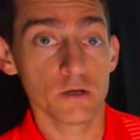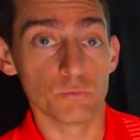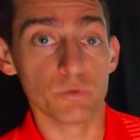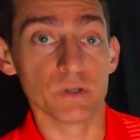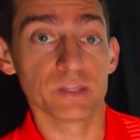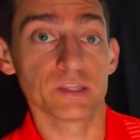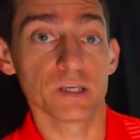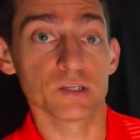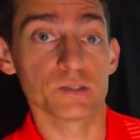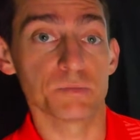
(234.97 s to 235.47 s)

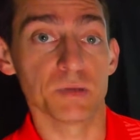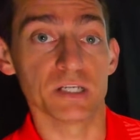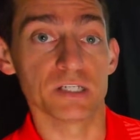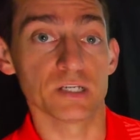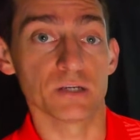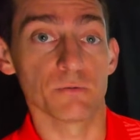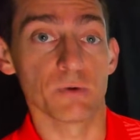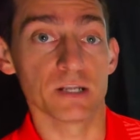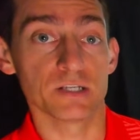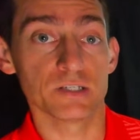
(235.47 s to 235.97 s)
with those
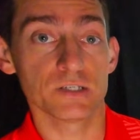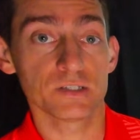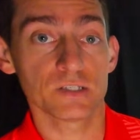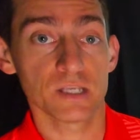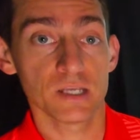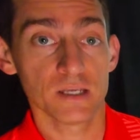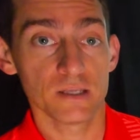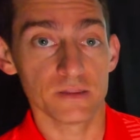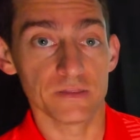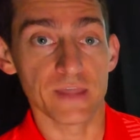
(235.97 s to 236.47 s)
pitching wedges
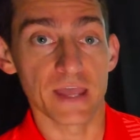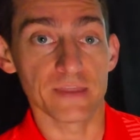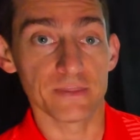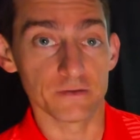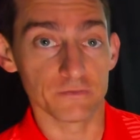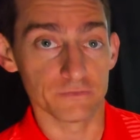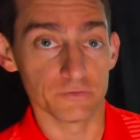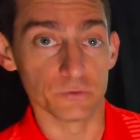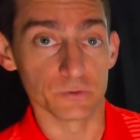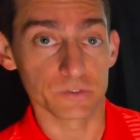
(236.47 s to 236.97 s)
than
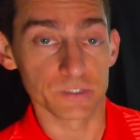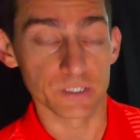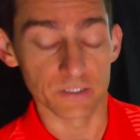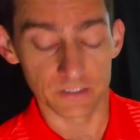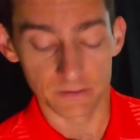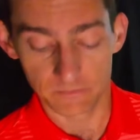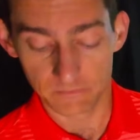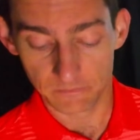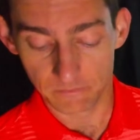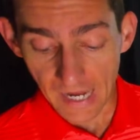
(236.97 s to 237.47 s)
the
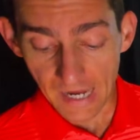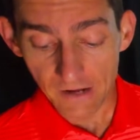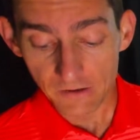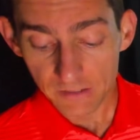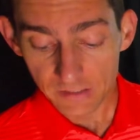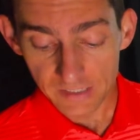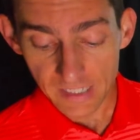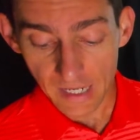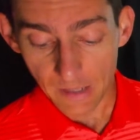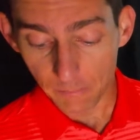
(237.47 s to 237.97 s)
Foresight. How
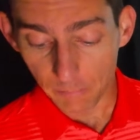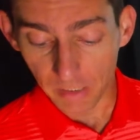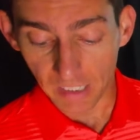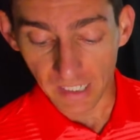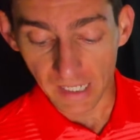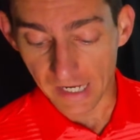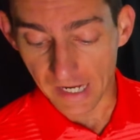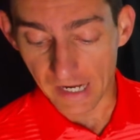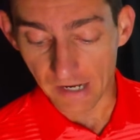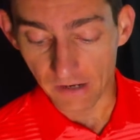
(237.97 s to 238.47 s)
did that
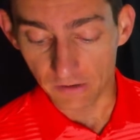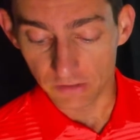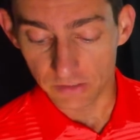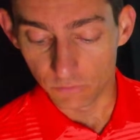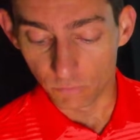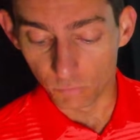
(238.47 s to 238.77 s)
play out?